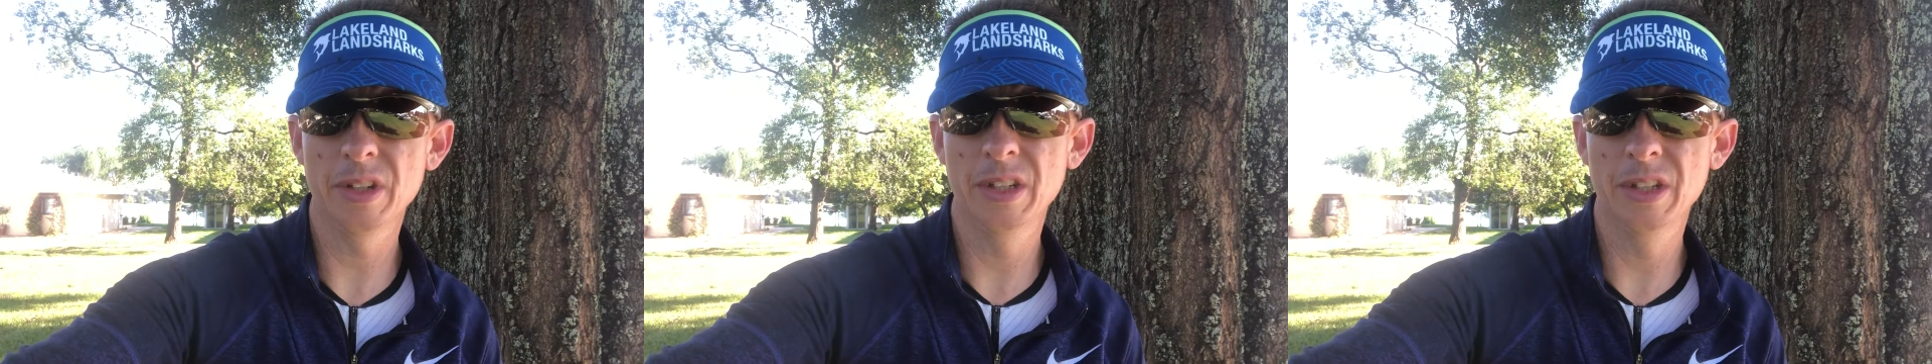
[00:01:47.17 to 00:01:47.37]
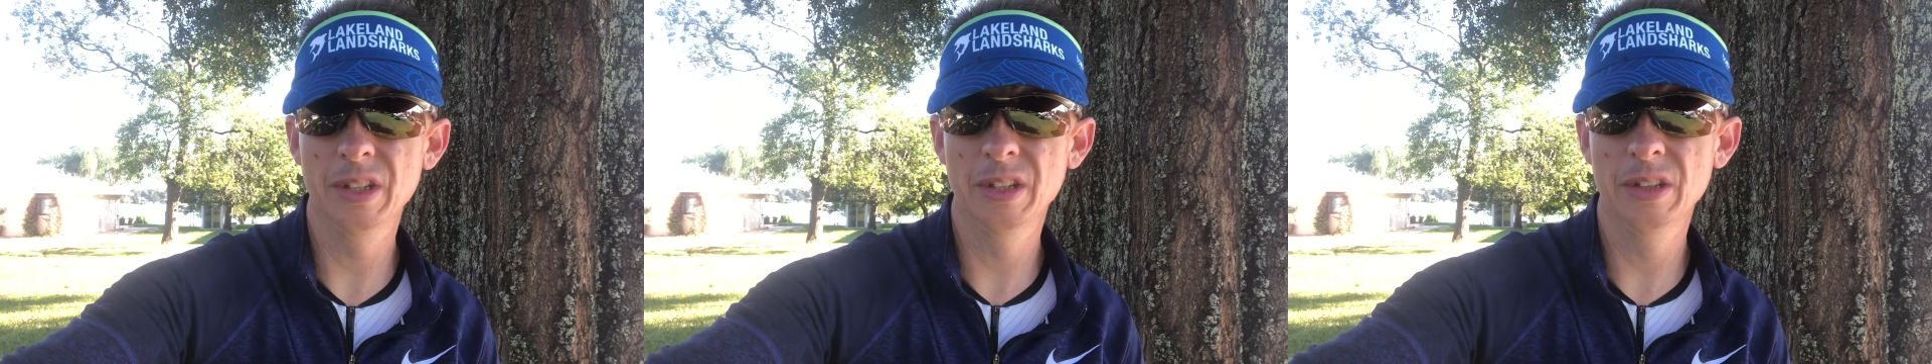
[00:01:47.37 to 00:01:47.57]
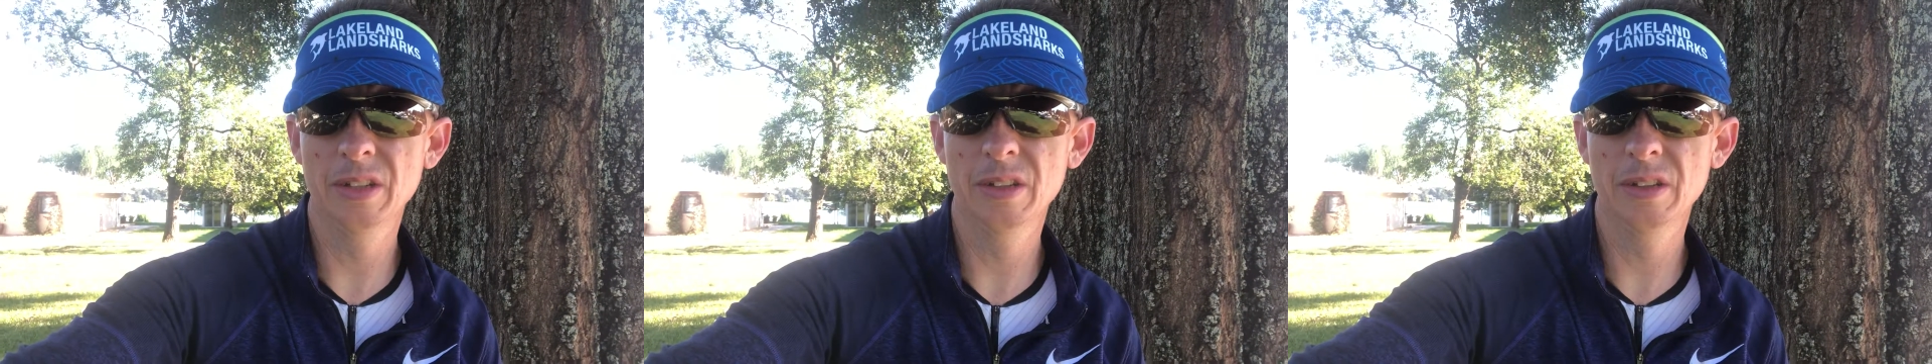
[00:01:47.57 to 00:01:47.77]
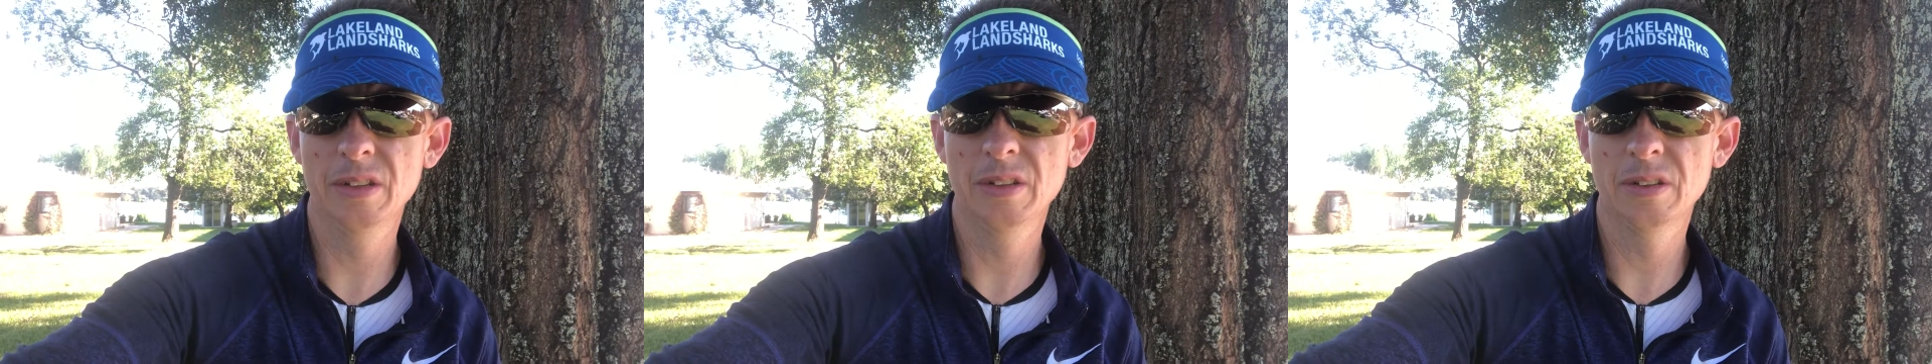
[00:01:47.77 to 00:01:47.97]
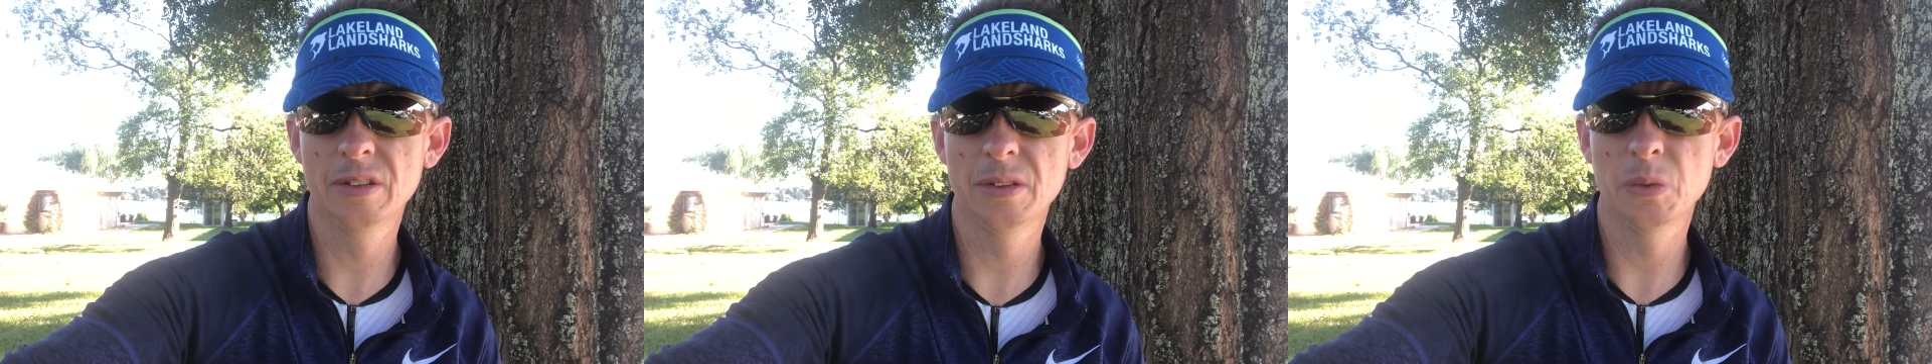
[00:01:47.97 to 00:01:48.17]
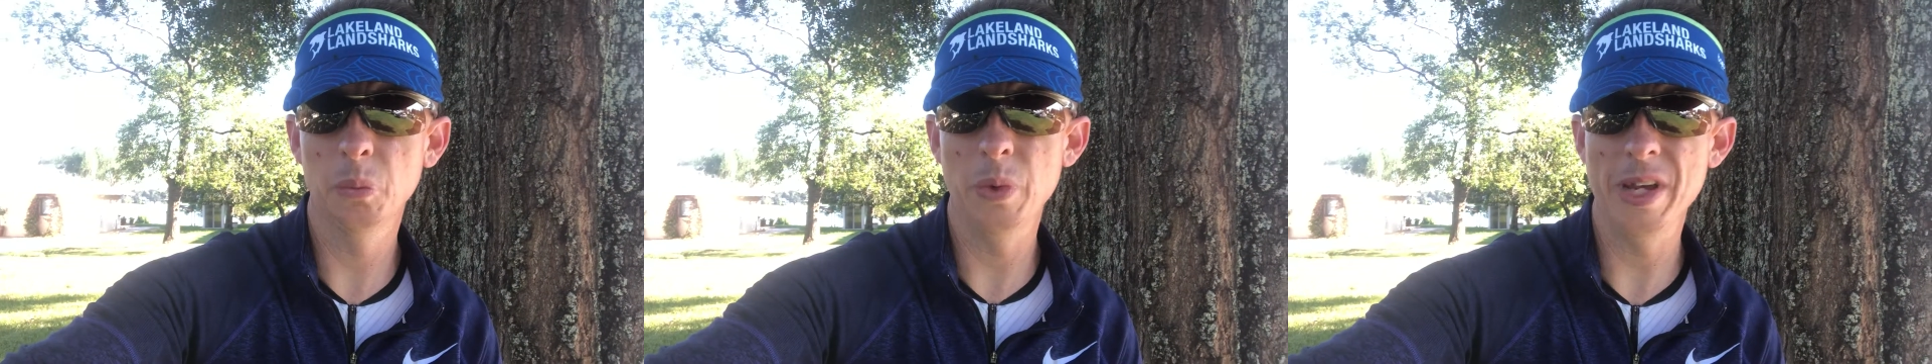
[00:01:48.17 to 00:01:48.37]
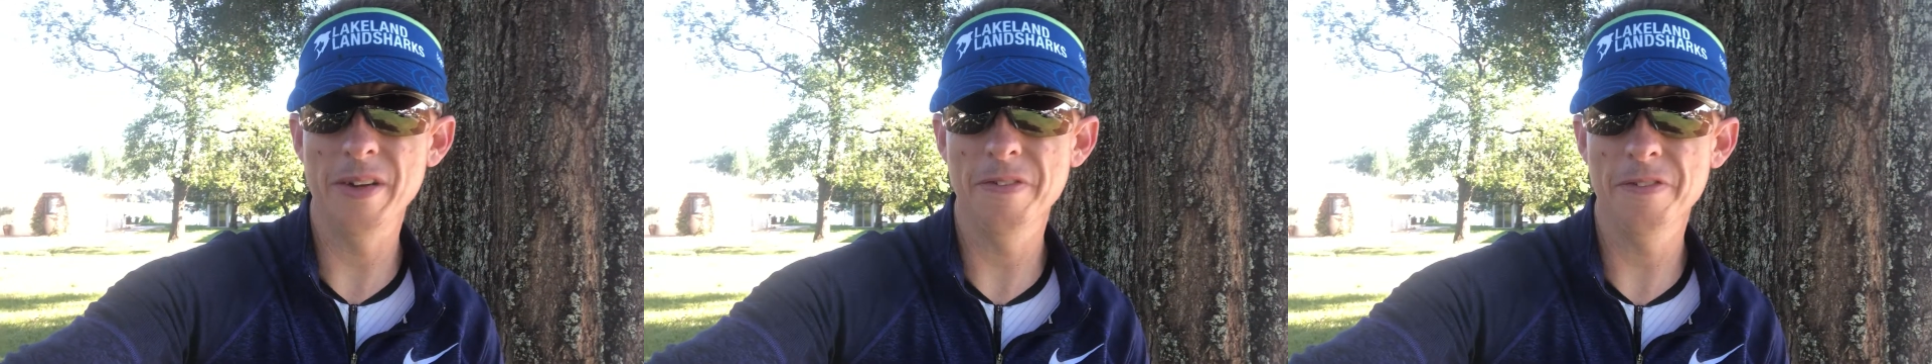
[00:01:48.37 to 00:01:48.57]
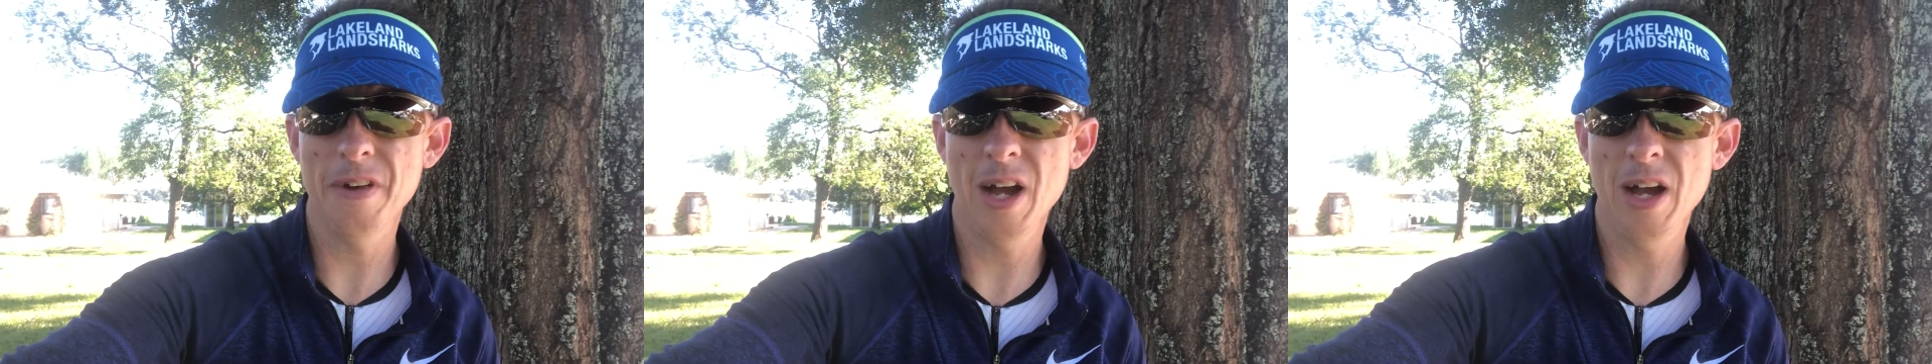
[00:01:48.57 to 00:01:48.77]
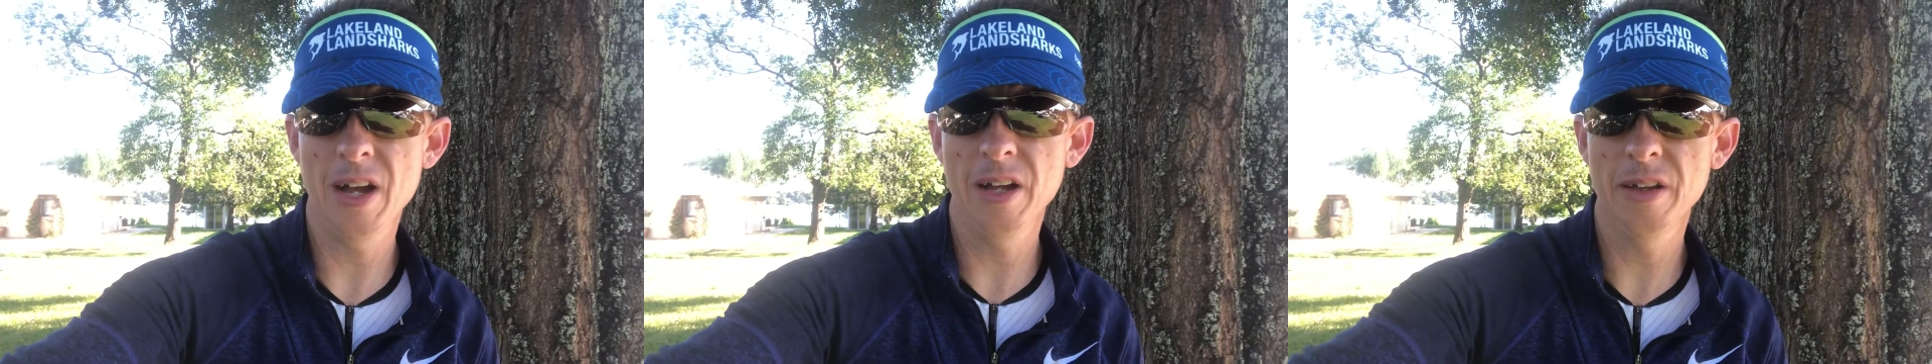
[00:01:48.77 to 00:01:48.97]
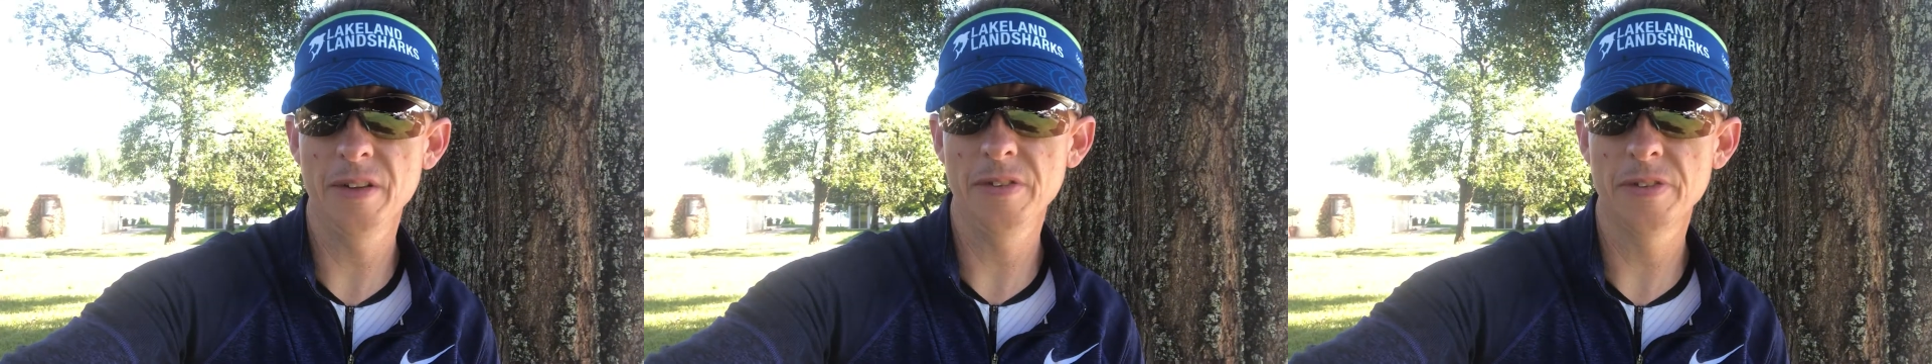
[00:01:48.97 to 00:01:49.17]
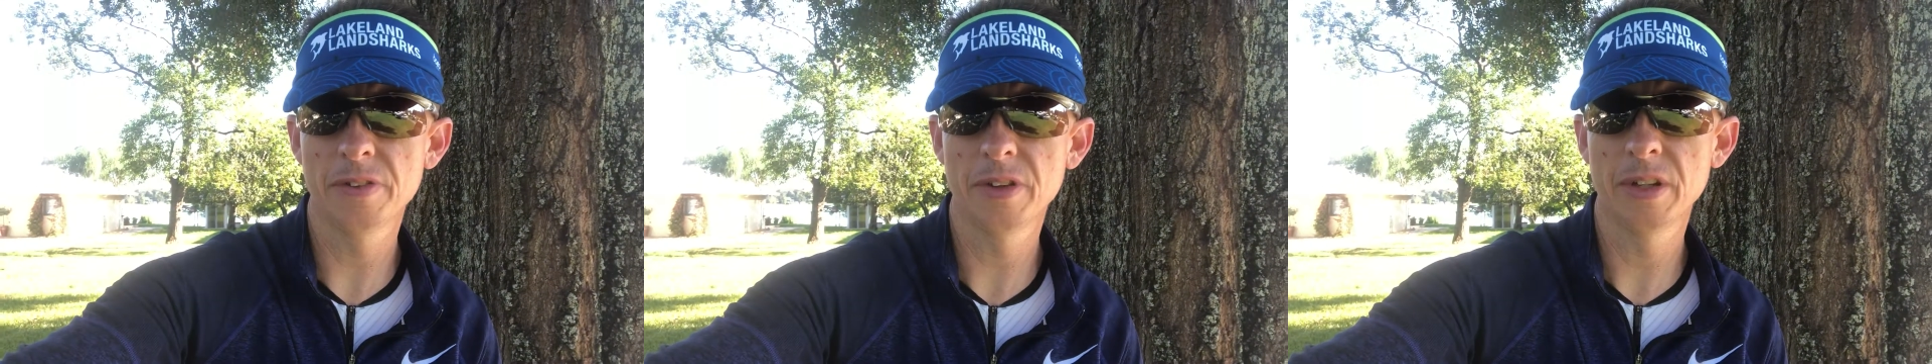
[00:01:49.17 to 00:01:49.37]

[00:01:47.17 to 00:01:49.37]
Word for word: is week five,